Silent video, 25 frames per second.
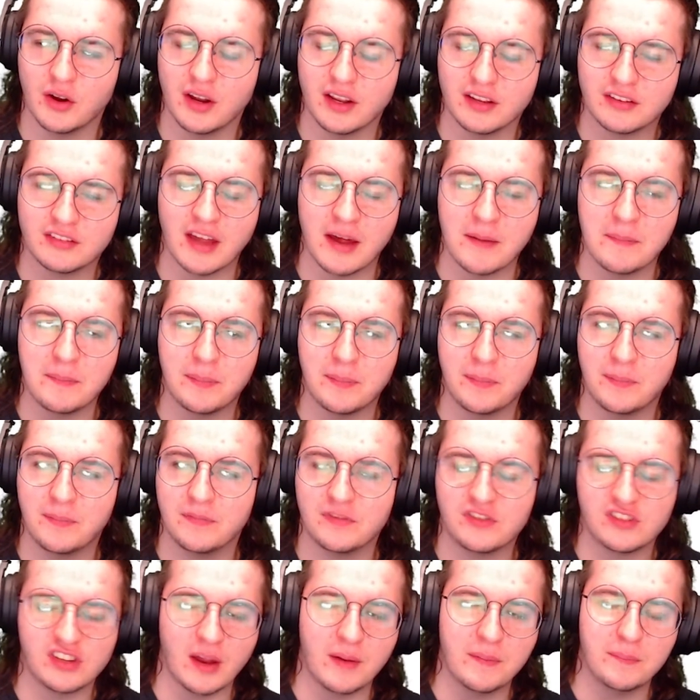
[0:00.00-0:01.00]

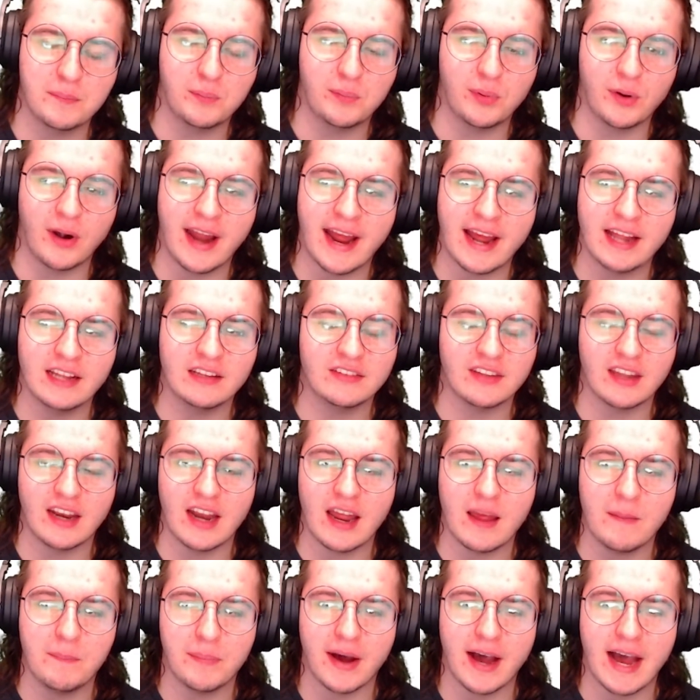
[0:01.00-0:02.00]
some brands that
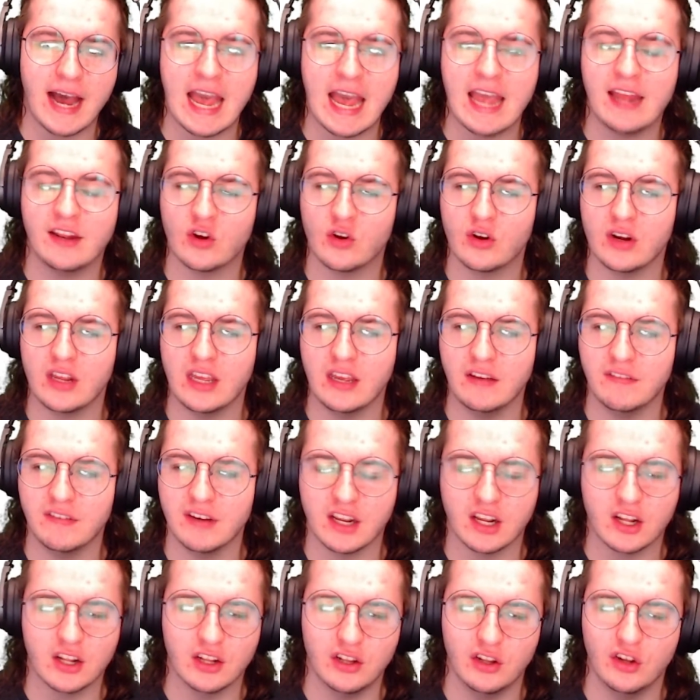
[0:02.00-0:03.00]
I buy don't even
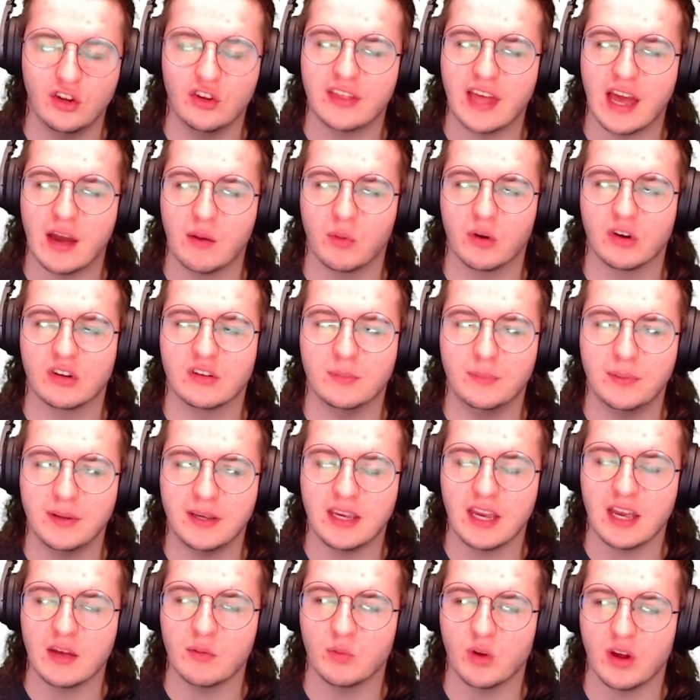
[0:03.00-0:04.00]
include that word to
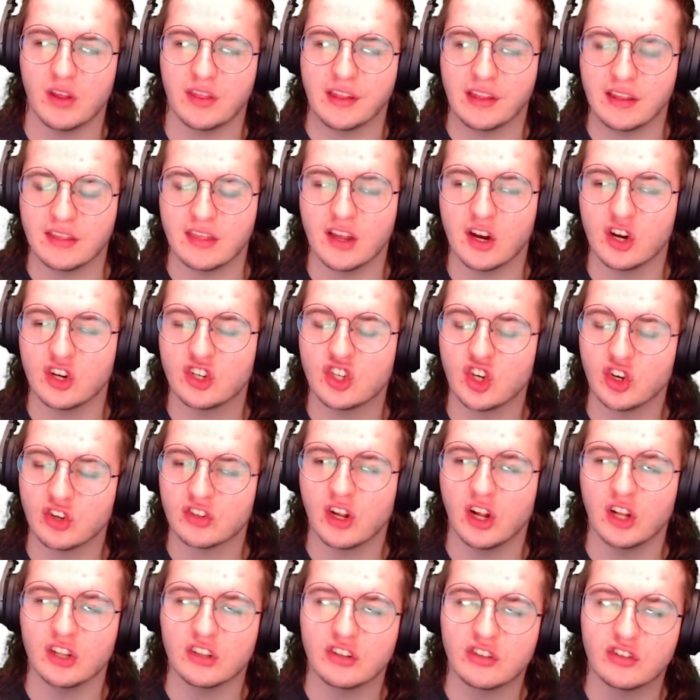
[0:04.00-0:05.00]
begin with. They're just
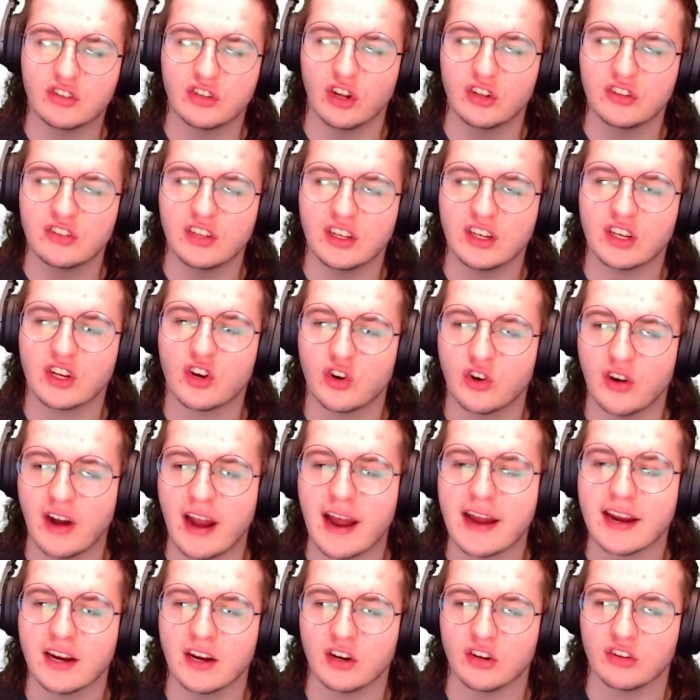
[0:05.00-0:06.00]
called salted
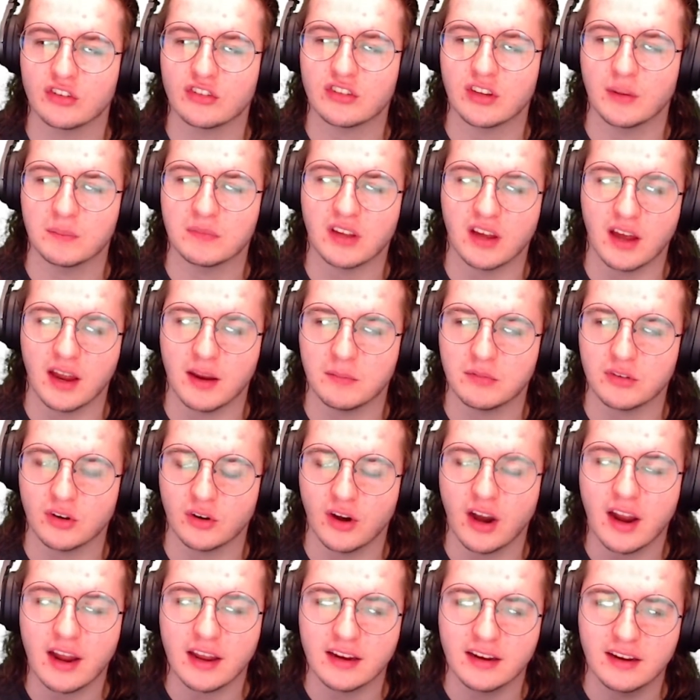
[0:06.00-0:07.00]
crackers sometimes. All
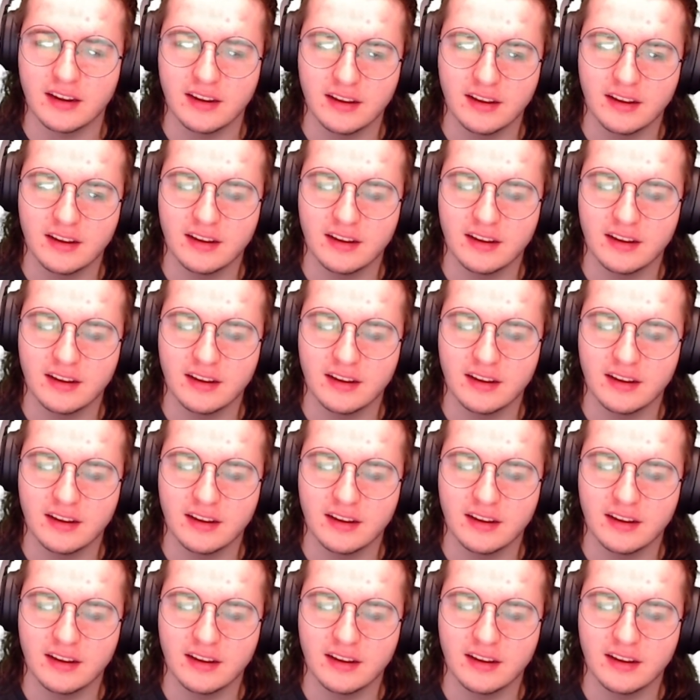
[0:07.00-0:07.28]
right.